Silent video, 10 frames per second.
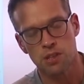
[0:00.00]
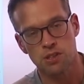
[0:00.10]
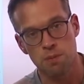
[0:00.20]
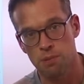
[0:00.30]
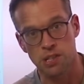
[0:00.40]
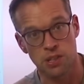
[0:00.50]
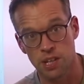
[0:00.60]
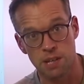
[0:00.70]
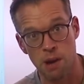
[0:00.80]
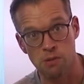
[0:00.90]
Super
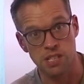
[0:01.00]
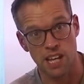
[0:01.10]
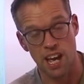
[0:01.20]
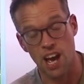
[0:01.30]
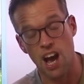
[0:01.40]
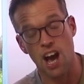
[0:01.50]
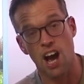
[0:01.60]
excited about it.